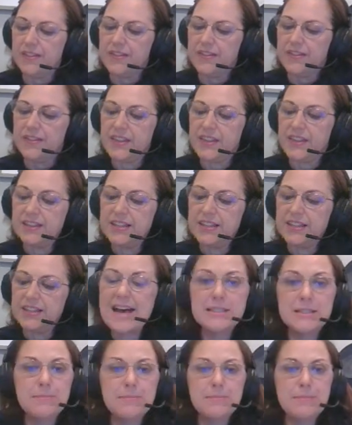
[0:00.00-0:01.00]
The
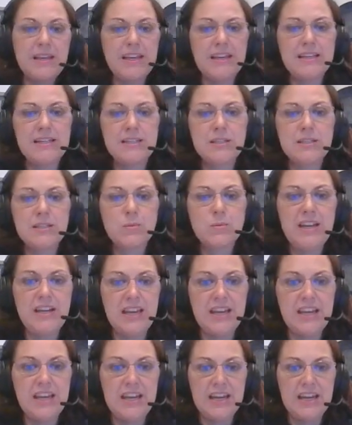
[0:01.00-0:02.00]
last piece we
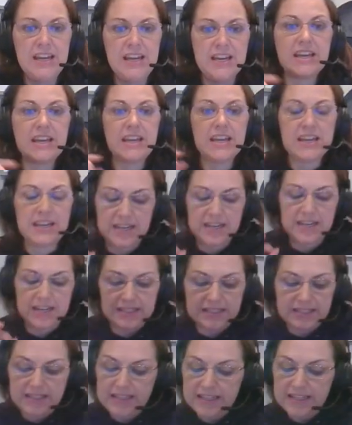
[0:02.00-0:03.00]
need
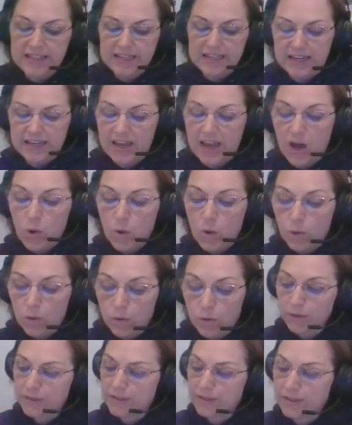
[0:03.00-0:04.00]
is the
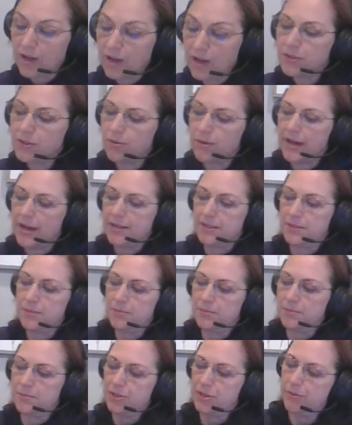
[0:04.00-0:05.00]
horizontal
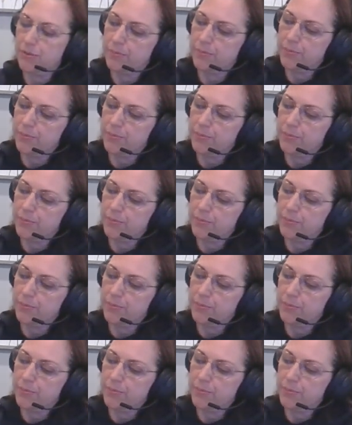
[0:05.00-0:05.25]
asymptote.